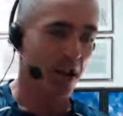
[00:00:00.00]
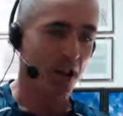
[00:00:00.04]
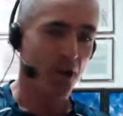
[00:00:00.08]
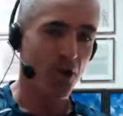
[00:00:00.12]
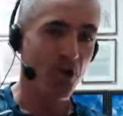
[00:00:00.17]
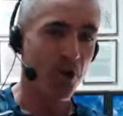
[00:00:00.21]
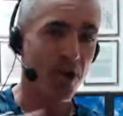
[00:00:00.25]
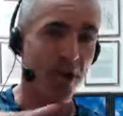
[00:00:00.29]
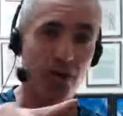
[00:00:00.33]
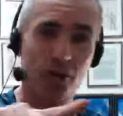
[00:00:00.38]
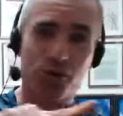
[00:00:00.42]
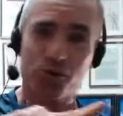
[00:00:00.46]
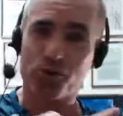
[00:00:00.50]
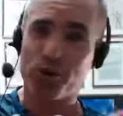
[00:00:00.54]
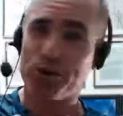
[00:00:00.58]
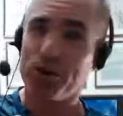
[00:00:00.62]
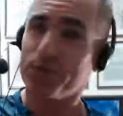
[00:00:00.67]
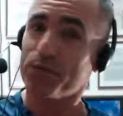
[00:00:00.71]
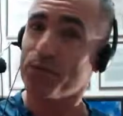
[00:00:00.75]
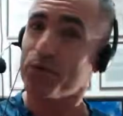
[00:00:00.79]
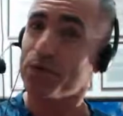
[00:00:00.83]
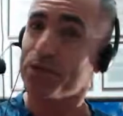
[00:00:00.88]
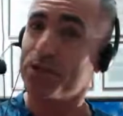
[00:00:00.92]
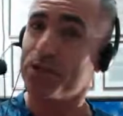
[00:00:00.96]
you get
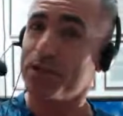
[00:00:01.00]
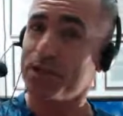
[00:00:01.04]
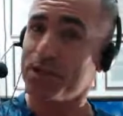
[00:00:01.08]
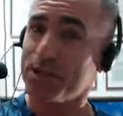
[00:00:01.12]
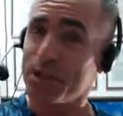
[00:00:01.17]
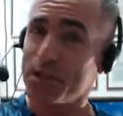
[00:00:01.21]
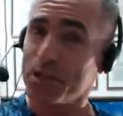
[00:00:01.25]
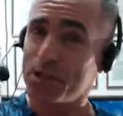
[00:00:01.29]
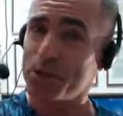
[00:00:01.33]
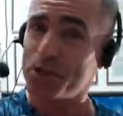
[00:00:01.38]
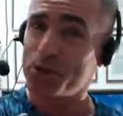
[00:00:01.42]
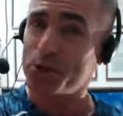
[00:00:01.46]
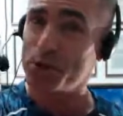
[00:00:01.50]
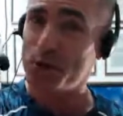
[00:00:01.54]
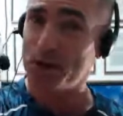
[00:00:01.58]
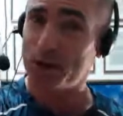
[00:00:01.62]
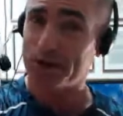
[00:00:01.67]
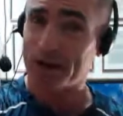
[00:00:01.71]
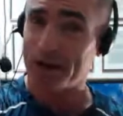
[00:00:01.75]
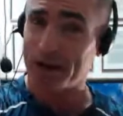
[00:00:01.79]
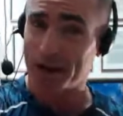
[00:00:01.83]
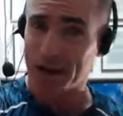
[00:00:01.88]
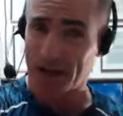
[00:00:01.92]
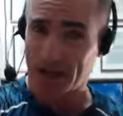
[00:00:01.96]
treated for a disease you
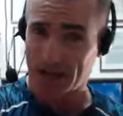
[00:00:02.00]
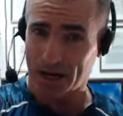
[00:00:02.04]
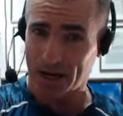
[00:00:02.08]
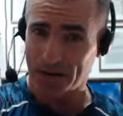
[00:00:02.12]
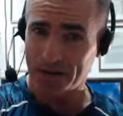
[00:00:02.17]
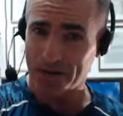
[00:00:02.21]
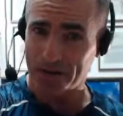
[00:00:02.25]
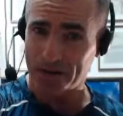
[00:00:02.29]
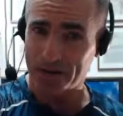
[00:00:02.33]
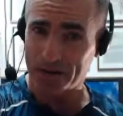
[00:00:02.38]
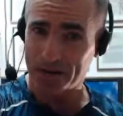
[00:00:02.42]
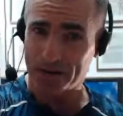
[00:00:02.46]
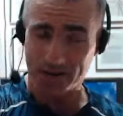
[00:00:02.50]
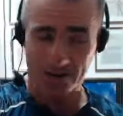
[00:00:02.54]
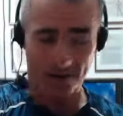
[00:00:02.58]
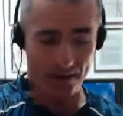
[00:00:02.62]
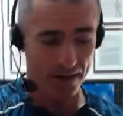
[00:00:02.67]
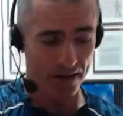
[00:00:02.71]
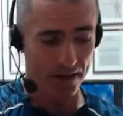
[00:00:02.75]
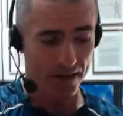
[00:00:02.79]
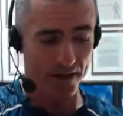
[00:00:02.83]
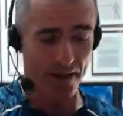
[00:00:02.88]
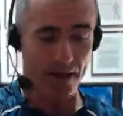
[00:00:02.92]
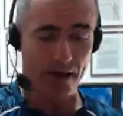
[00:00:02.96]
never have,
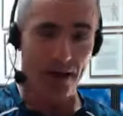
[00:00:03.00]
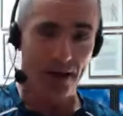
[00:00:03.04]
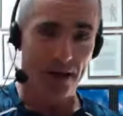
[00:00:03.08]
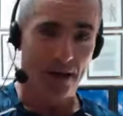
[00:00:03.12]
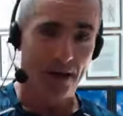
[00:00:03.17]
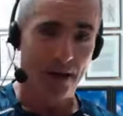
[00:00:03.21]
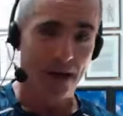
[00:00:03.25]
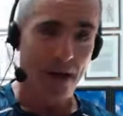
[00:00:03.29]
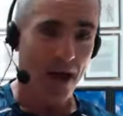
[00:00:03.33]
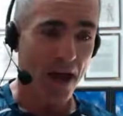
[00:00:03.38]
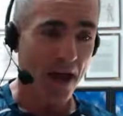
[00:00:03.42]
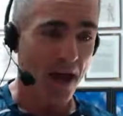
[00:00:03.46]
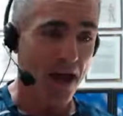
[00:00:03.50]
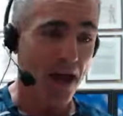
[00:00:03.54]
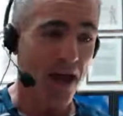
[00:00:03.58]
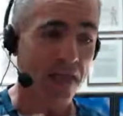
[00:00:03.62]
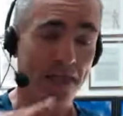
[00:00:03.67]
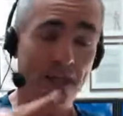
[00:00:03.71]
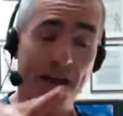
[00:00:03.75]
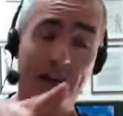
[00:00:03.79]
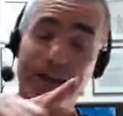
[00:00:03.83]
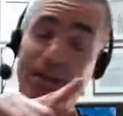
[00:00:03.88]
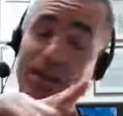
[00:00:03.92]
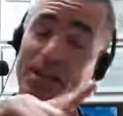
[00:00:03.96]

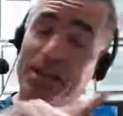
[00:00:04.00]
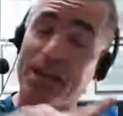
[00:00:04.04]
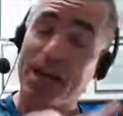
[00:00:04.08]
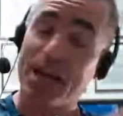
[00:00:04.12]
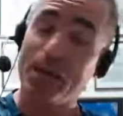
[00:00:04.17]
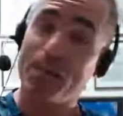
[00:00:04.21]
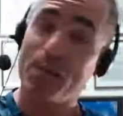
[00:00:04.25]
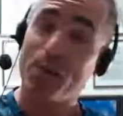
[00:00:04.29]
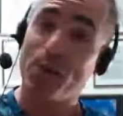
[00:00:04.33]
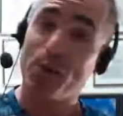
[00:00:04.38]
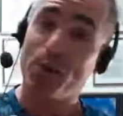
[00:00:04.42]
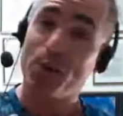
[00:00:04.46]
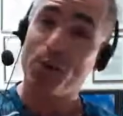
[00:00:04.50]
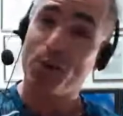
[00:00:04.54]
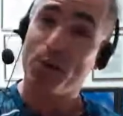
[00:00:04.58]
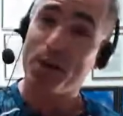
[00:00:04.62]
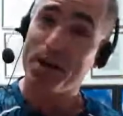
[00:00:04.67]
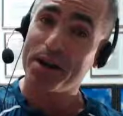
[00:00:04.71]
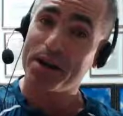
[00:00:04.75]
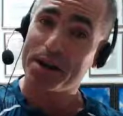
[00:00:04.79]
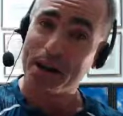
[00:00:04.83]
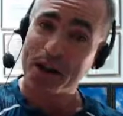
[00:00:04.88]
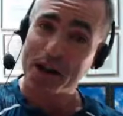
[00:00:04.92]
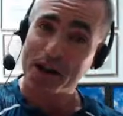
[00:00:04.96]
and then the chemo and the
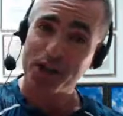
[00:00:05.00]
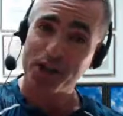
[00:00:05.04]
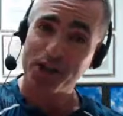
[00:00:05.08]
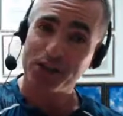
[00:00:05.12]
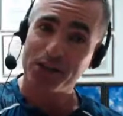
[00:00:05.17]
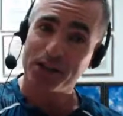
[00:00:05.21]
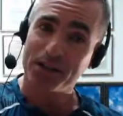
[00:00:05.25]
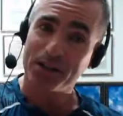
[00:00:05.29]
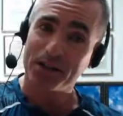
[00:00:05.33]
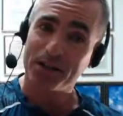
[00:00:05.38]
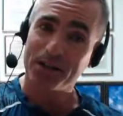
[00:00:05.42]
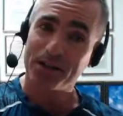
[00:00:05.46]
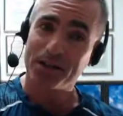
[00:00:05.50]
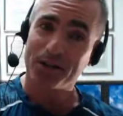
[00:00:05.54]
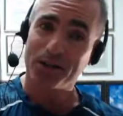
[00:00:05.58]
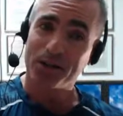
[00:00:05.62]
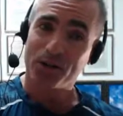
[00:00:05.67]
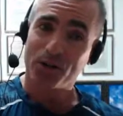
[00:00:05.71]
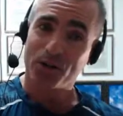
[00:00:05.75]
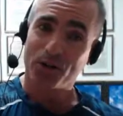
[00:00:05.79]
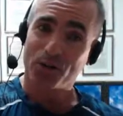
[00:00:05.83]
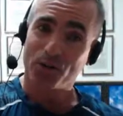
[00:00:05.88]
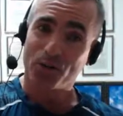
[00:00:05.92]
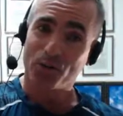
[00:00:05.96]
radiation
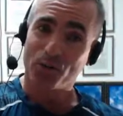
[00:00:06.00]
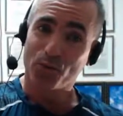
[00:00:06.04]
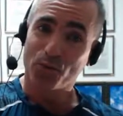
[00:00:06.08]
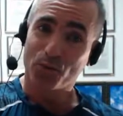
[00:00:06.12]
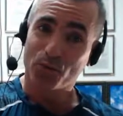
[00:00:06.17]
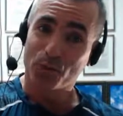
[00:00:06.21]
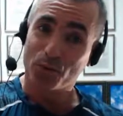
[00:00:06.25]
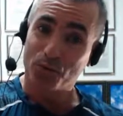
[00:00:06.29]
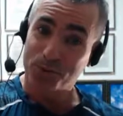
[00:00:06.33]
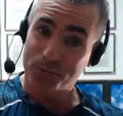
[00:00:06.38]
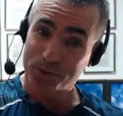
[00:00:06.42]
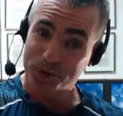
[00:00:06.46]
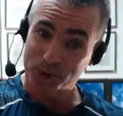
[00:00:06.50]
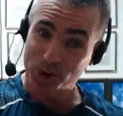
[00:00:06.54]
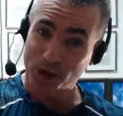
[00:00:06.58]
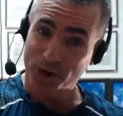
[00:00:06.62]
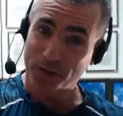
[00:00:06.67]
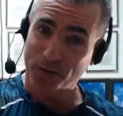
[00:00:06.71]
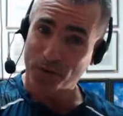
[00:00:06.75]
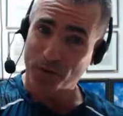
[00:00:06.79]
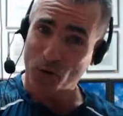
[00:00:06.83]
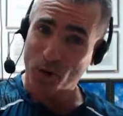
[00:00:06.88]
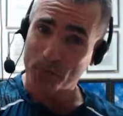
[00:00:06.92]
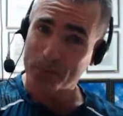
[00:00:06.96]

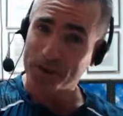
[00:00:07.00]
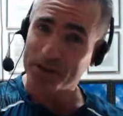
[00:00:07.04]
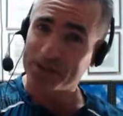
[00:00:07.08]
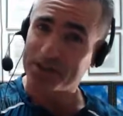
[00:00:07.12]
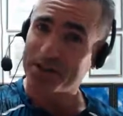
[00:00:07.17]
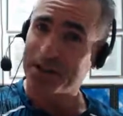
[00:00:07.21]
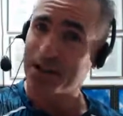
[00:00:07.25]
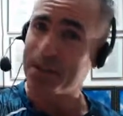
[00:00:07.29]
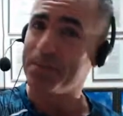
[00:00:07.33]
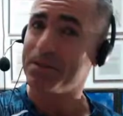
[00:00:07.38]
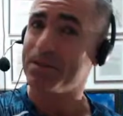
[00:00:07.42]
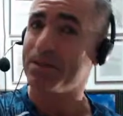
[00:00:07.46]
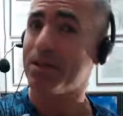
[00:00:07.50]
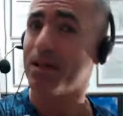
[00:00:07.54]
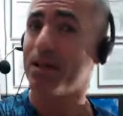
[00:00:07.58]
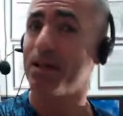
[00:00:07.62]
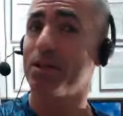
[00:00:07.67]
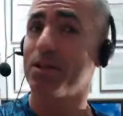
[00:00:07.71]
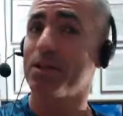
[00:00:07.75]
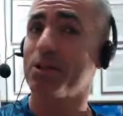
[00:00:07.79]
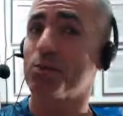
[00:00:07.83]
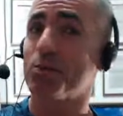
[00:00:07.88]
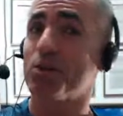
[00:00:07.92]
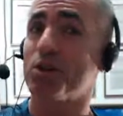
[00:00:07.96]
start forming stem
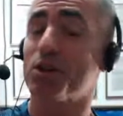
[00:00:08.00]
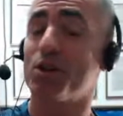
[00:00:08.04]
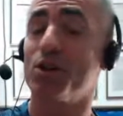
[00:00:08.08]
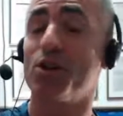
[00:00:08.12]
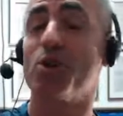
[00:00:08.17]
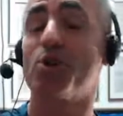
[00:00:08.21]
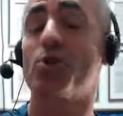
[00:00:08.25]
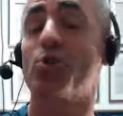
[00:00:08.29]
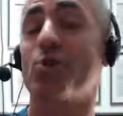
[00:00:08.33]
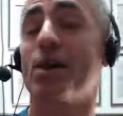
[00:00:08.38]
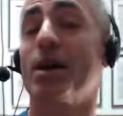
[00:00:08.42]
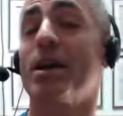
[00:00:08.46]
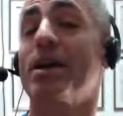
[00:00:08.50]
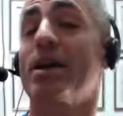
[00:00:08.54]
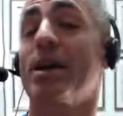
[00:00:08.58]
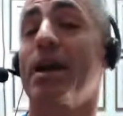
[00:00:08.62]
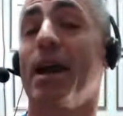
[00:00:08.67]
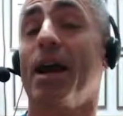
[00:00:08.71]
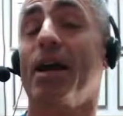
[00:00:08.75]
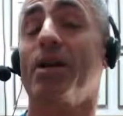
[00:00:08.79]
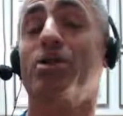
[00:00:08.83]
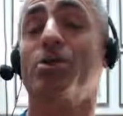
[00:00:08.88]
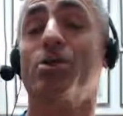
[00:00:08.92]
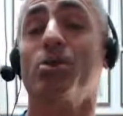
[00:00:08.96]
cells, which can create
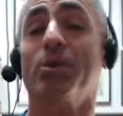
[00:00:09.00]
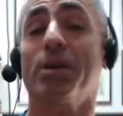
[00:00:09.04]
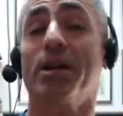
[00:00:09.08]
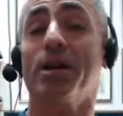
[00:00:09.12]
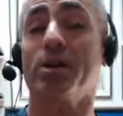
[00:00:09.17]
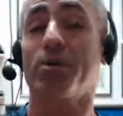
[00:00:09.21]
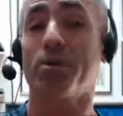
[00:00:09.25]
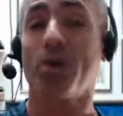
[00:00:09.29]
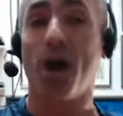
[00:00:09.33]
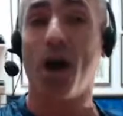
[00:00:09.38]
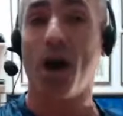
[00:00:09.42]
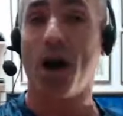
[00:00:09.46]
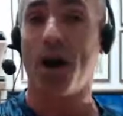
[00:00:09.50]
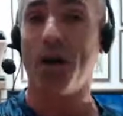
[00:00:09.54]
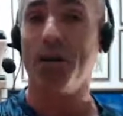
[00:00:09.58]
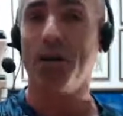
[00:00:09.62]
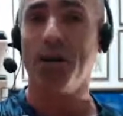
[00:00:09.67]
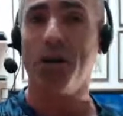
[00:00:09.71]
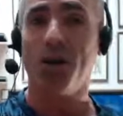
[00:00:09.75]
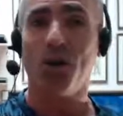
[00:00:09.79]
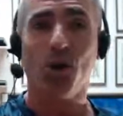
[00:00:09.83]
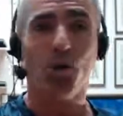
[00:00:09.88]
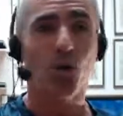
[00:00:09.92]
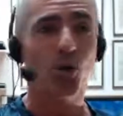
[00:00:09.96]
cancer later on,
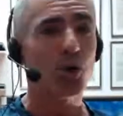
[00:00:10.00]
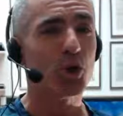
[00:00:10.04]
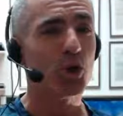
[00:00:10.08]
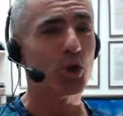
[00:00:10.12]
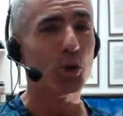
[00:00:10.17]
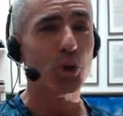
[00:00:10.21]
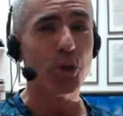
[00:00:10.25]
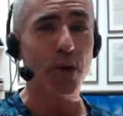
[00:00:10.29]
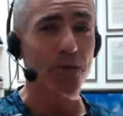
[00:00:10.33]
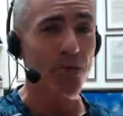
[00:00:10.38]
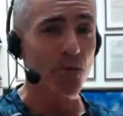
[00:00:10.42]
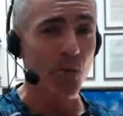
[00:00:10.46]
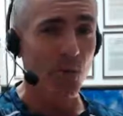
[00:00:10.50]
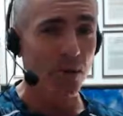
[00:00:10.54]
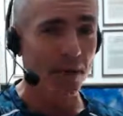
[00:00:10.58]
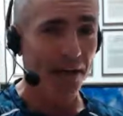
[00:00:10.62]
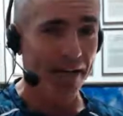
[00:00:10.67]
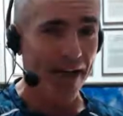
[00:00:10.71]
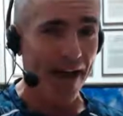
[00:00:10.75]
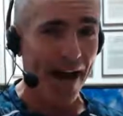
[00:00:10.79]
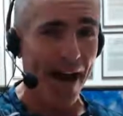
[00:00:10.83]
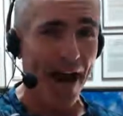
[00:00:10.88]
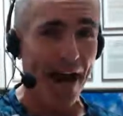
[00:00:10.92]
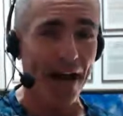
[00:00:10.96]
which you never would
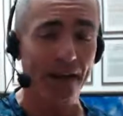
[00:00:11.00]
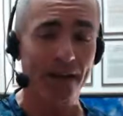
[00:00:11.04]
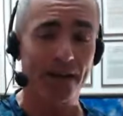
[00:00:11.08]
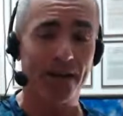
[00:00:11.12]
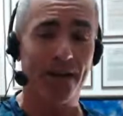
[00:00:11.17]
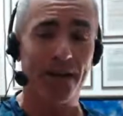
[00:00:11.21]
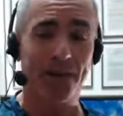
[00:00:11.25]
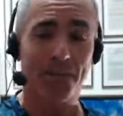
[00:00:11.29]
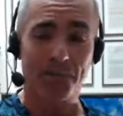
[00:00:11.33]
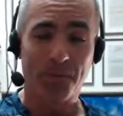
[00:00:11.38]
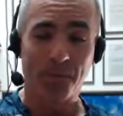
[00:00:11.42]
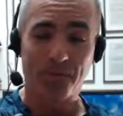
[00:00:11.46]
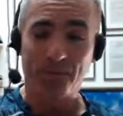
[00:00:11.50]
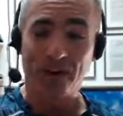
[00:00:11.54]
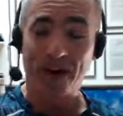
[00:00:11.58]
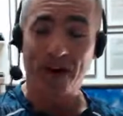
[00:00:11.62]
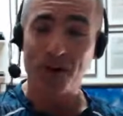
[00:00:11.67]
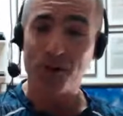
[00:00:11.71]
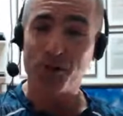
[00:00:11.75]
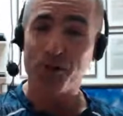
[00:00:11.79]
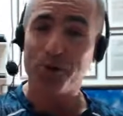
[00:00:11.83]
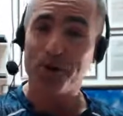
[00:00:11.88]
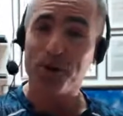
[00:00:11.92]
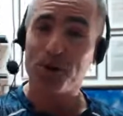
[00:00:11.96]
have got,
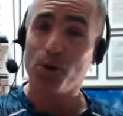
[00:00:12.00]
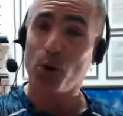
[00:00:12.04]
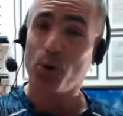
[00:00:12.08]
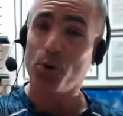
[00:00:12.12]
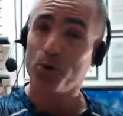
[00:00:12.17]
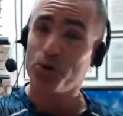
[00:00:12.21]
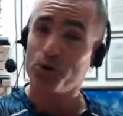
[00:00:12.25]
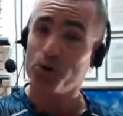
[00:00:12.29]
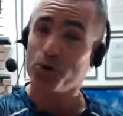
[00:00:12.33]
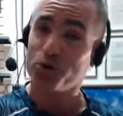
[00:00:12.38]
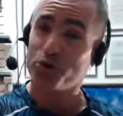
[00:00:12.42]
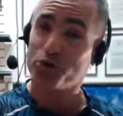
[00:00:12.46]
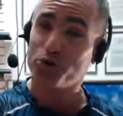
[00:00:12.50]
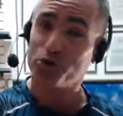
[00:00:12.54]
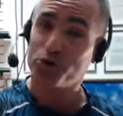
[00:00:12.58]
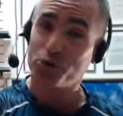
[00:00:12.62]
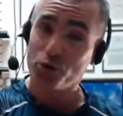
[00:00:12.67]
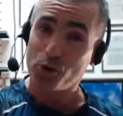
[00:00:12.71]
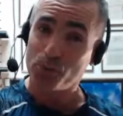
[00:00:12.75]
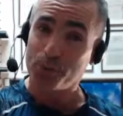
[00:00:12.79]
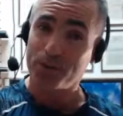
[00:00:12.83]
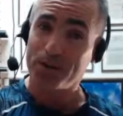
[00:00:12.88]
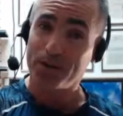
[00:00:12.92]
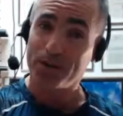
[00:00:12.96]
provided you didn't go to a
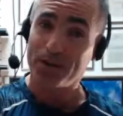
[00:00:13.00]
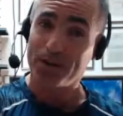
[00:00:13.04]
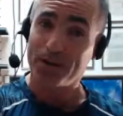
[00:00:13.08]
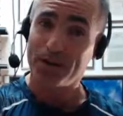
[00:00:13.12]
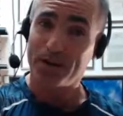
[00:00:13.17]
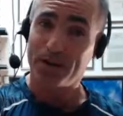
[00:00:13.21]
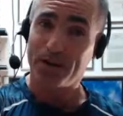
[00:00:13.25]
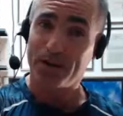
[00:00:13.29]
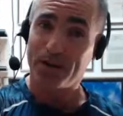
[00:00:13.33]
stupid